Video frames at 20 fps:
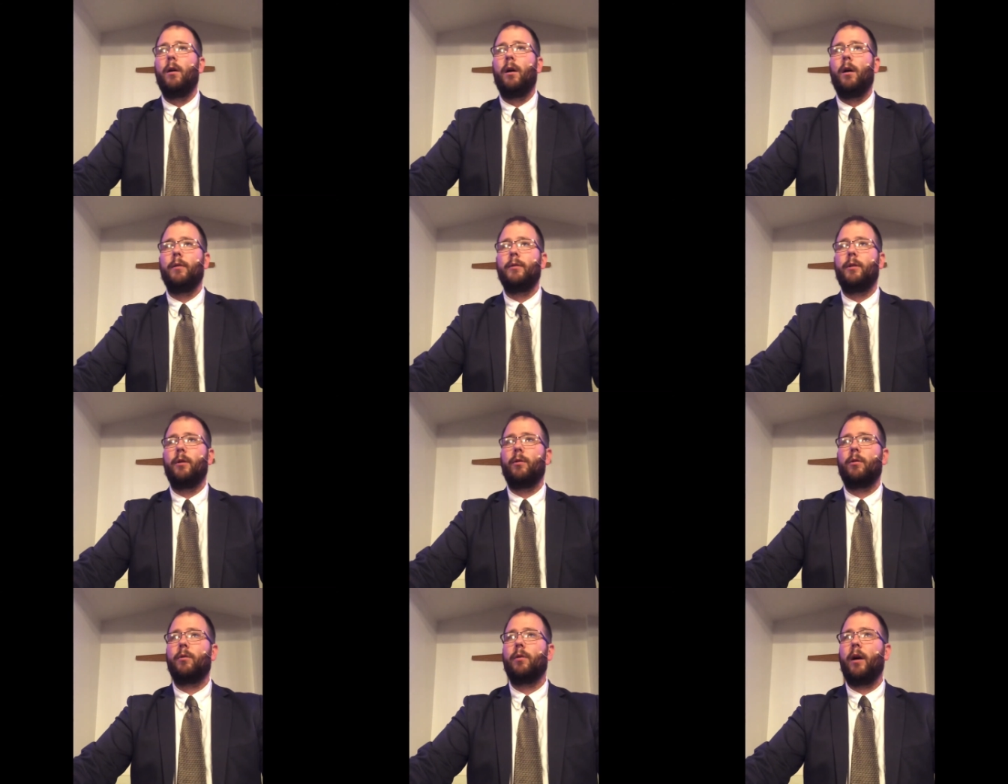
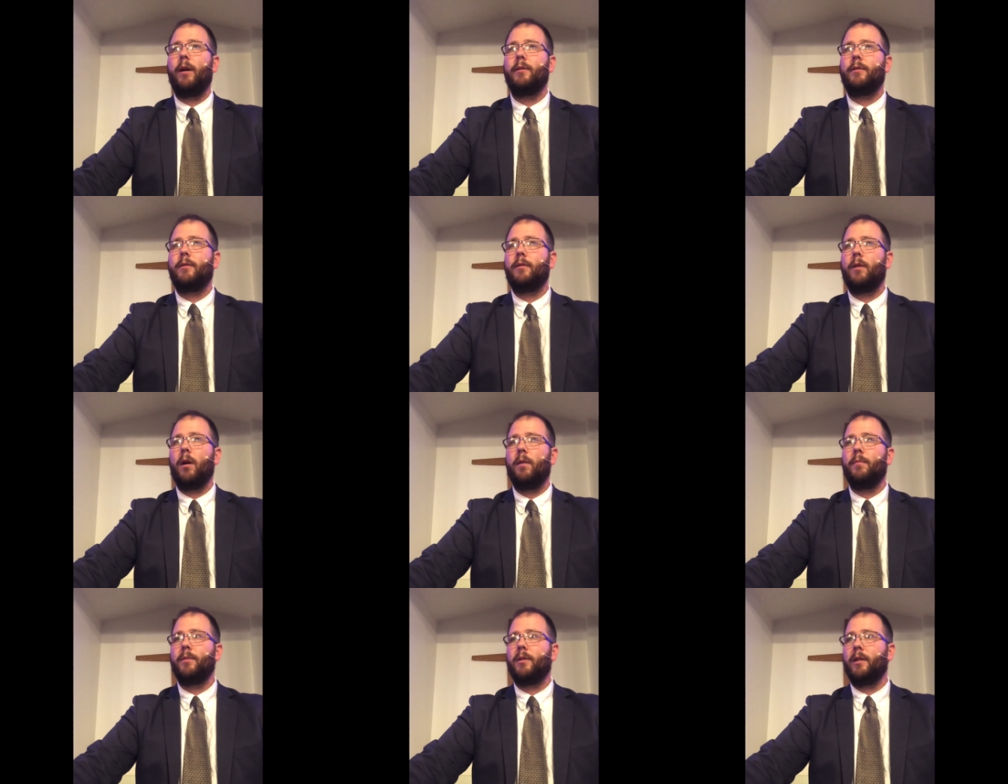until Christ
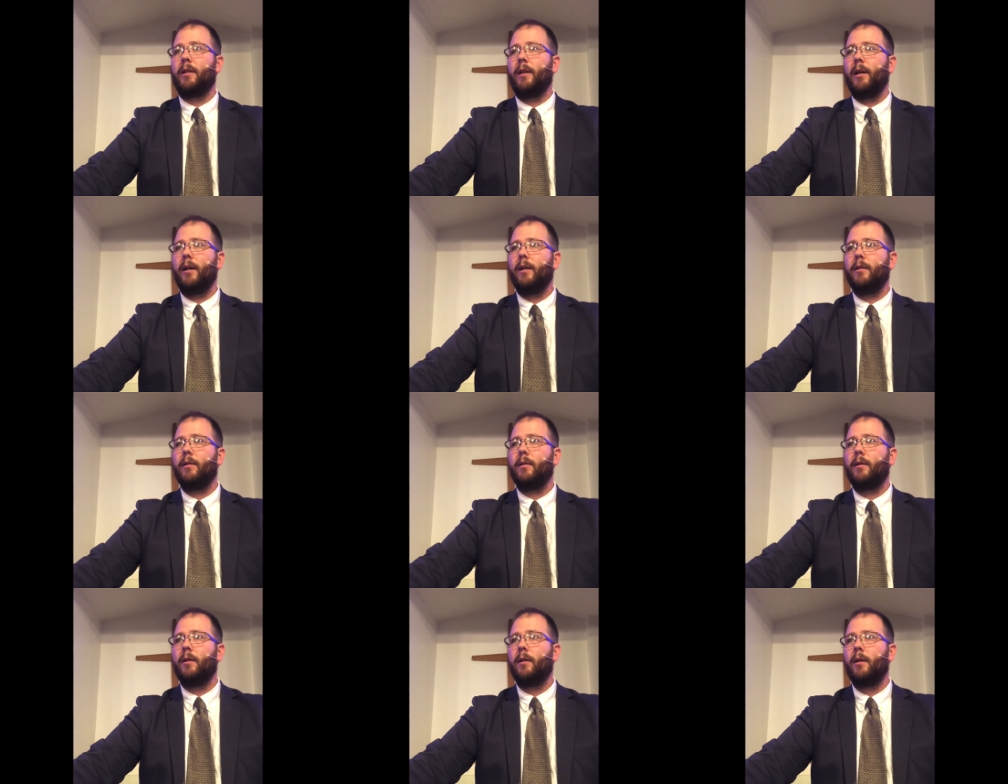comes
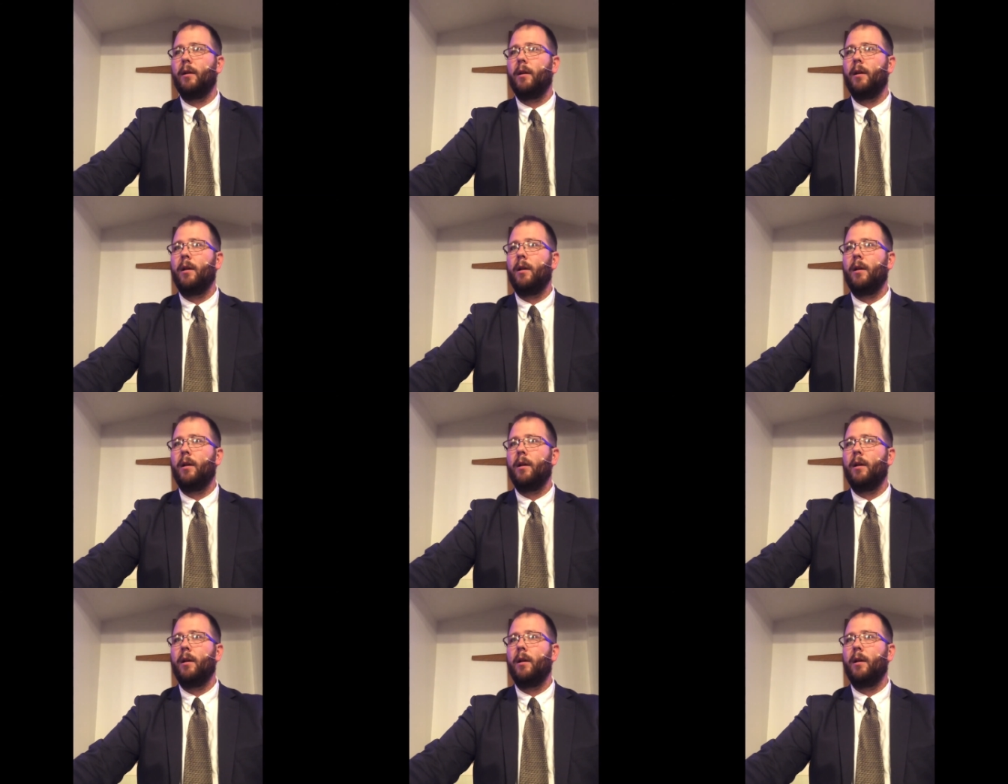again